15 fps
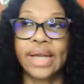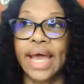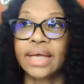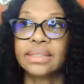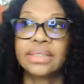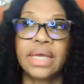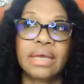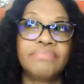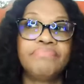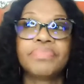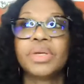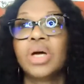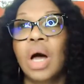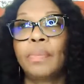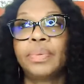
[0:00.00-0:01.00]
Like say
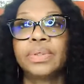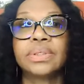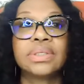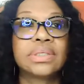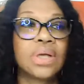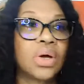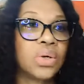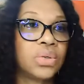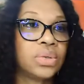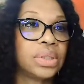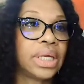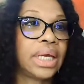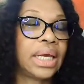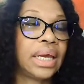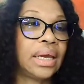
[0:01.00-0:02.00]
couples
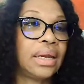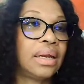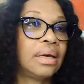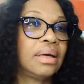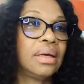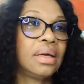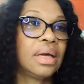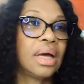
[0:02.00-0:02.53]
only in